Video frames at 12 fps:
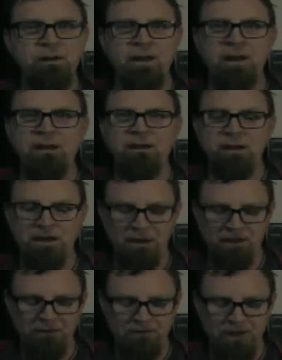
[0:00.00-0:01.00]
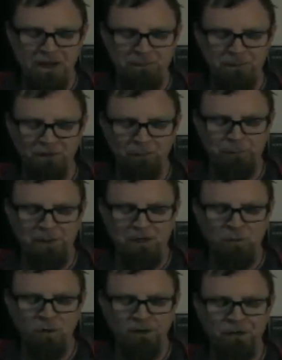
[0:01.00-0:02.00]
and uh, its name is
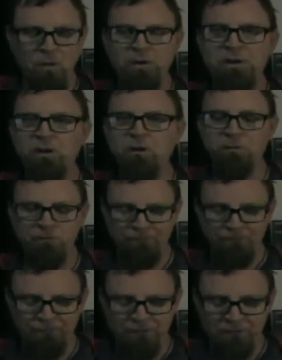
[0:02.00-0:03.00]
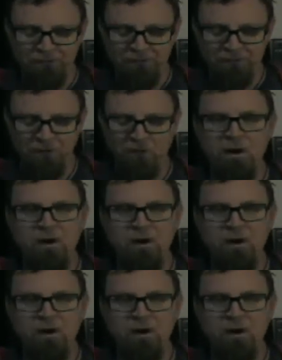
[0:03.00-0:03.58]
P1 Nokio. So